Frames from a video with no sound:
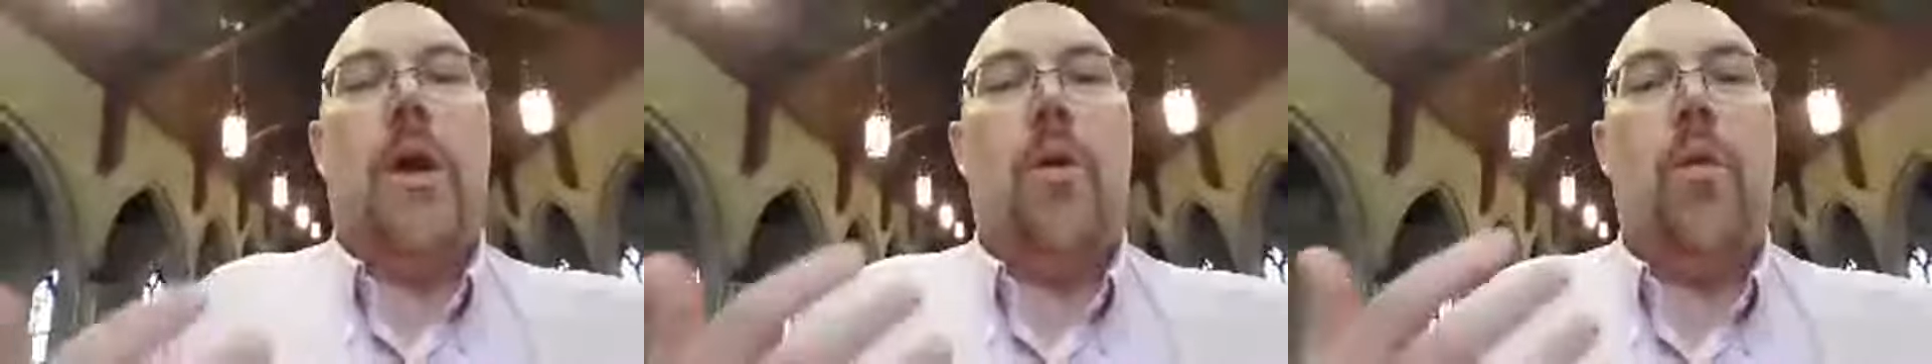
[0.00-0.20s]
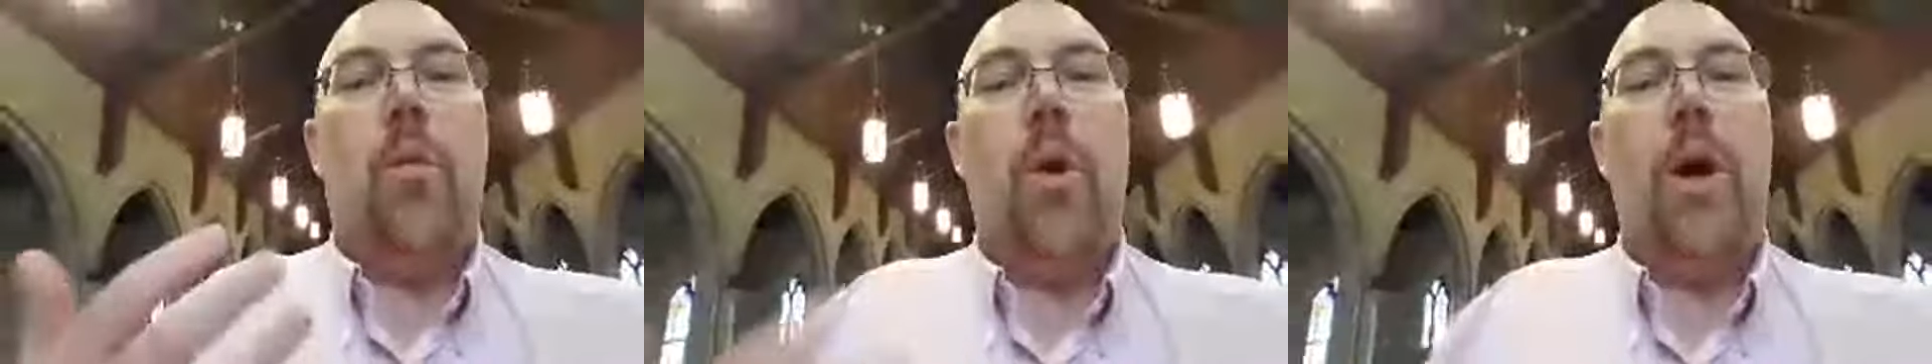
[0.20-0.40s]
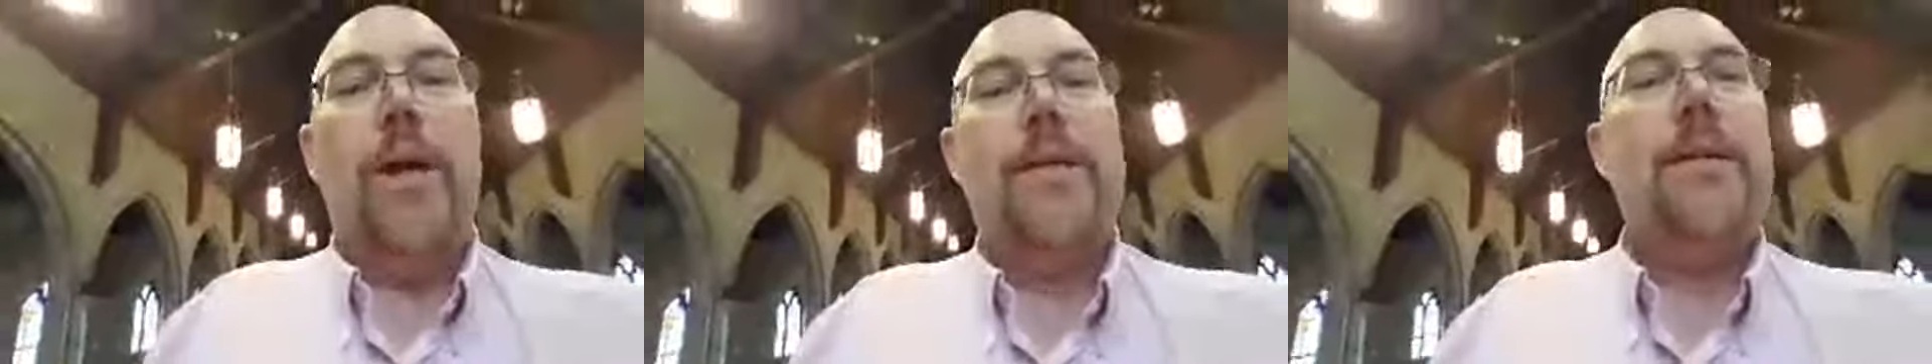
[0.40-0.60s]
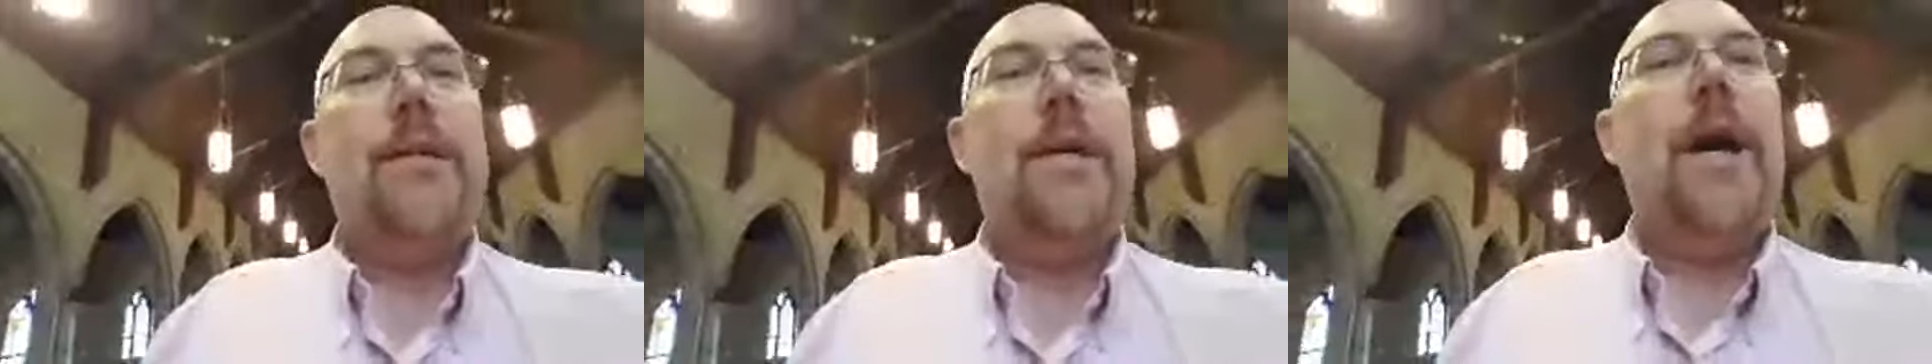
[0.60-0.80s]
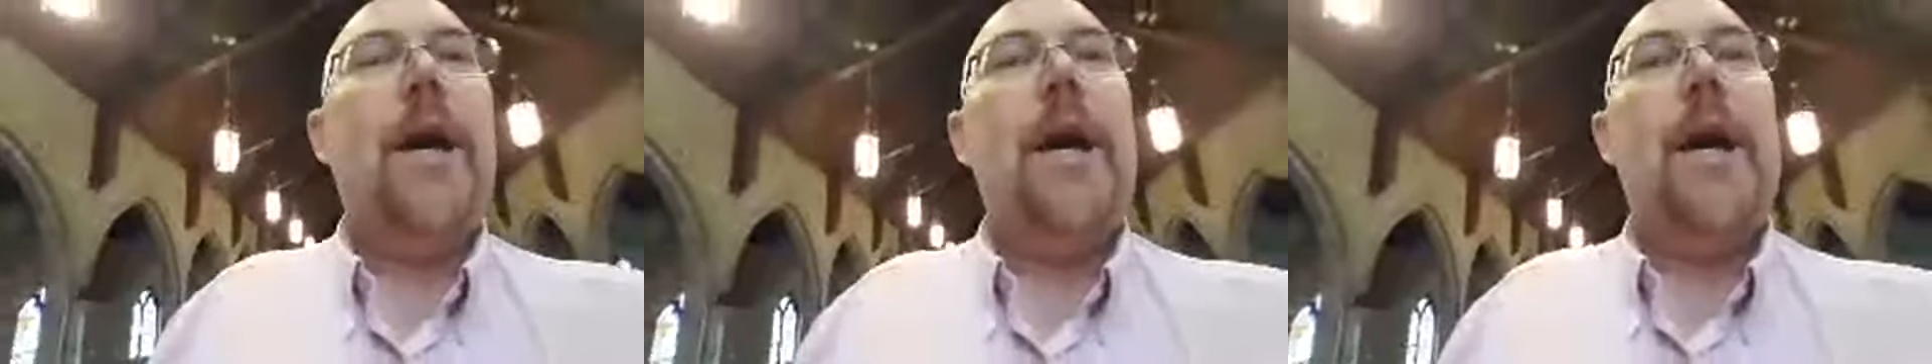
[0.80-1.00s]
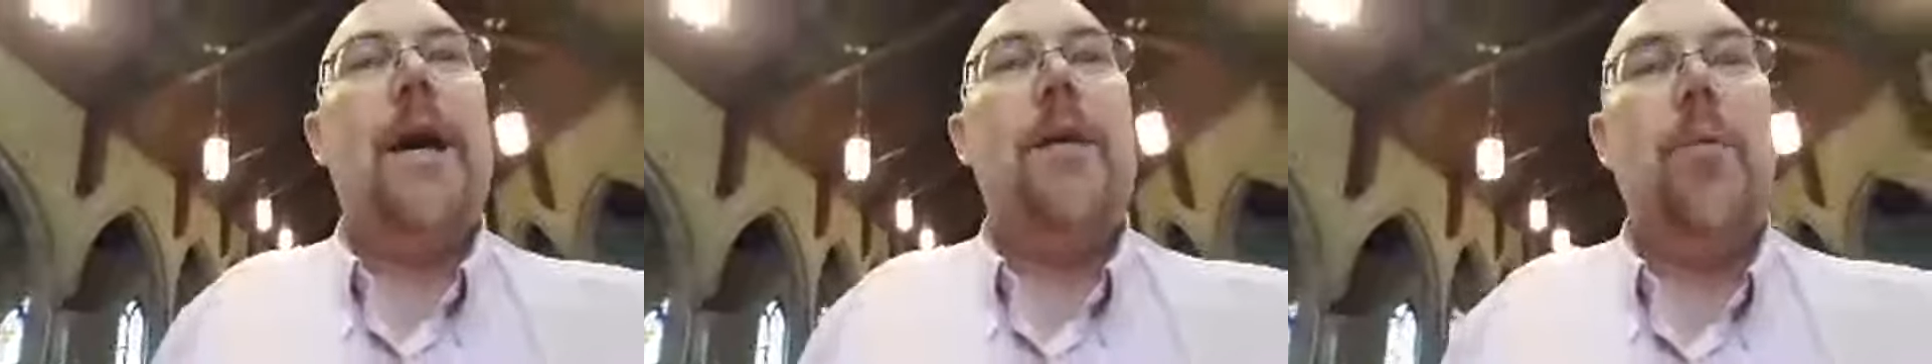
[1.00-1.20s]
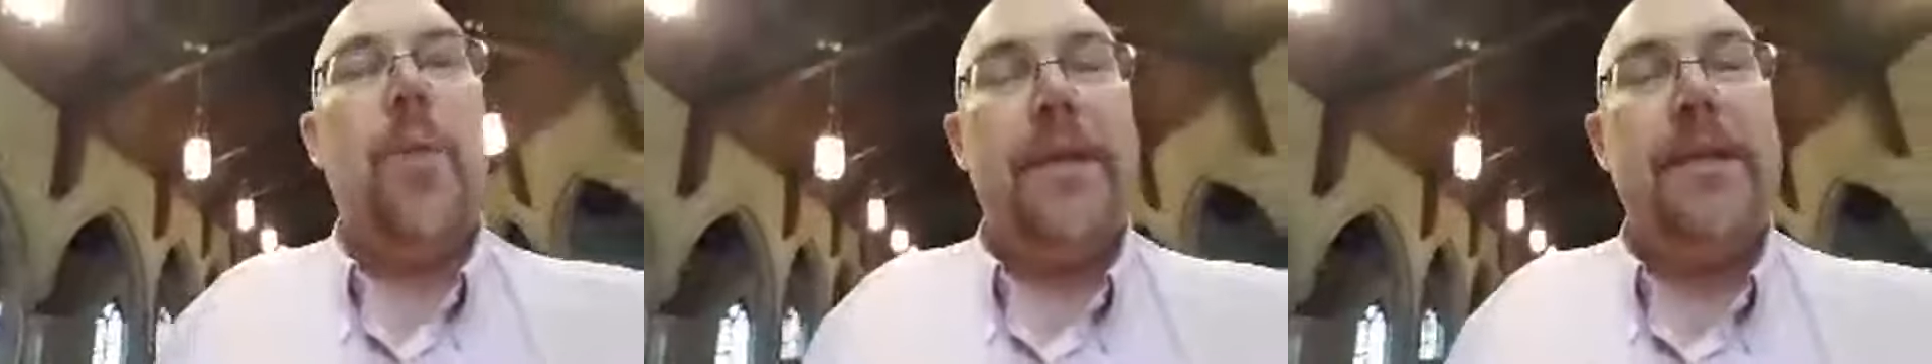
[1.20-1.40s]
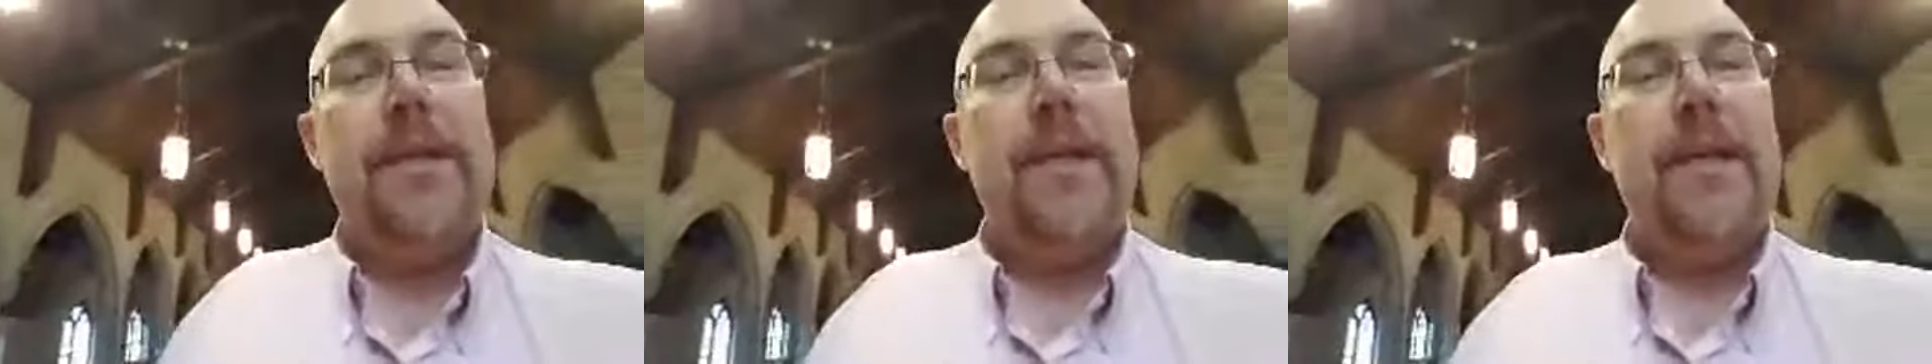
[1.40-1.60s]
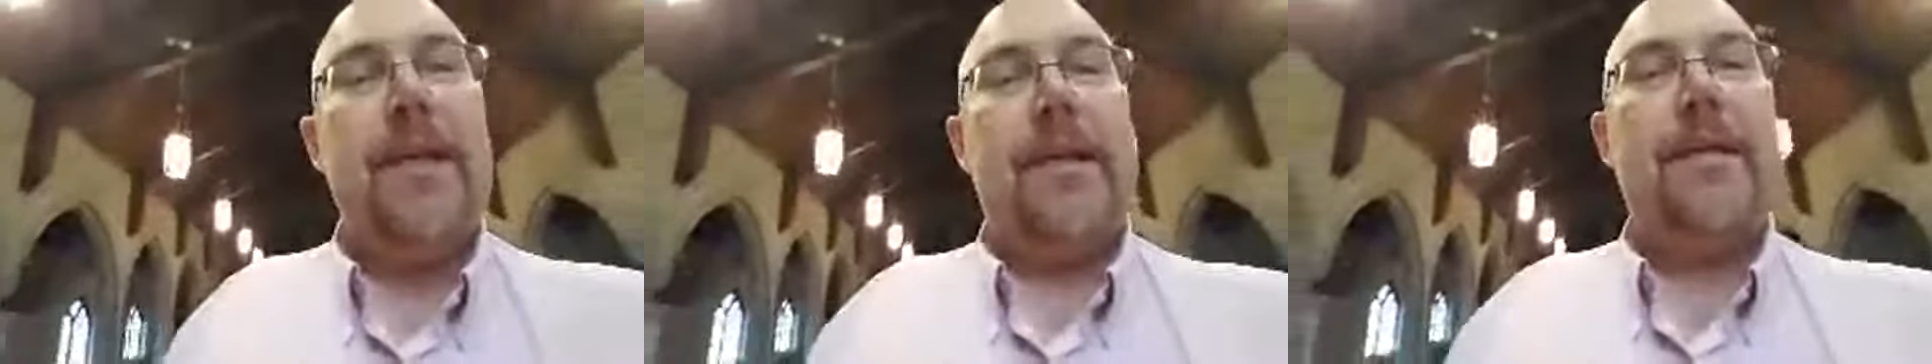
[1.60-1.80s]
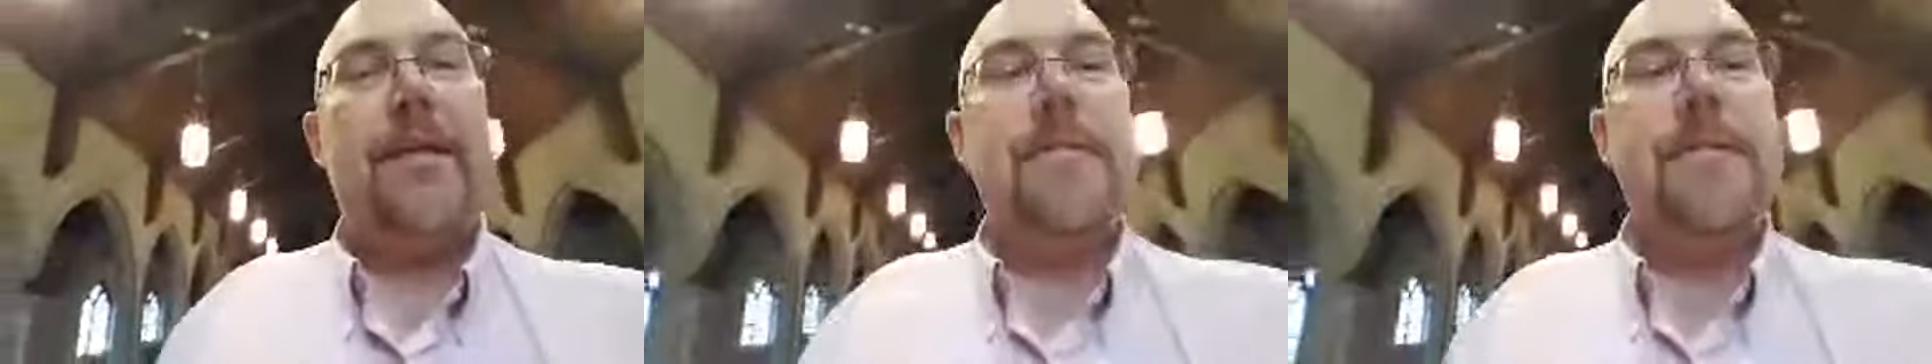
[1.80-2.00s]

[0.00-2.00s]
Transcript: what we did